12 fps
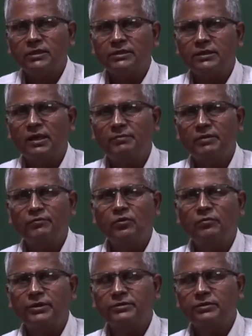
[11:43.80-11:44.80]
but some
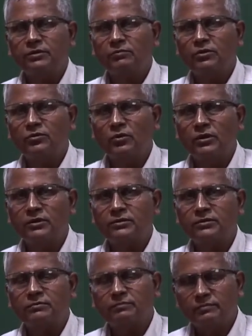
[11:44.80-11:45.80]
deformation of the
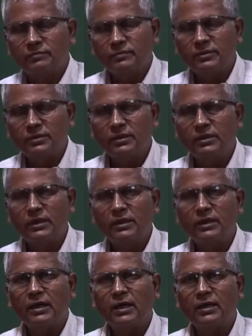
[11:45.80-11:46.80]
rollers
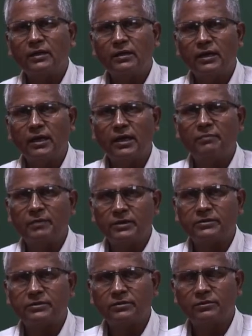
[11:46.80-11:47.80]
can help
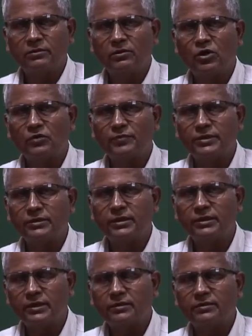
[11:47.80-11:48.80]
us or
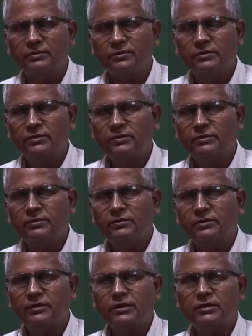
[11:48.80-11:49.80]
facilitate
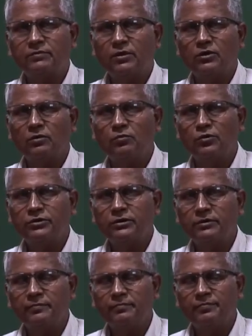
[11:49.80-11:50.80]
the transport of
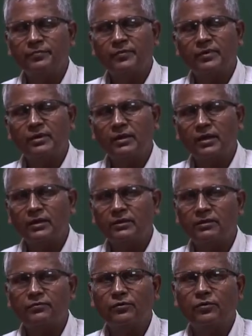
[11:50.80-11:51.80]
motion
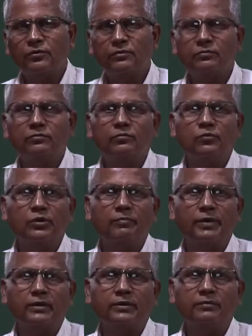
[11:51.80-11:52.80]
and therefore, we
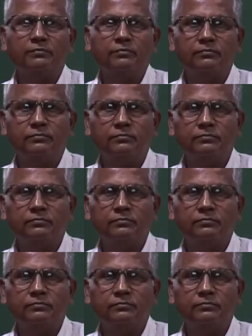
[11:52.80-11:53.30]
make them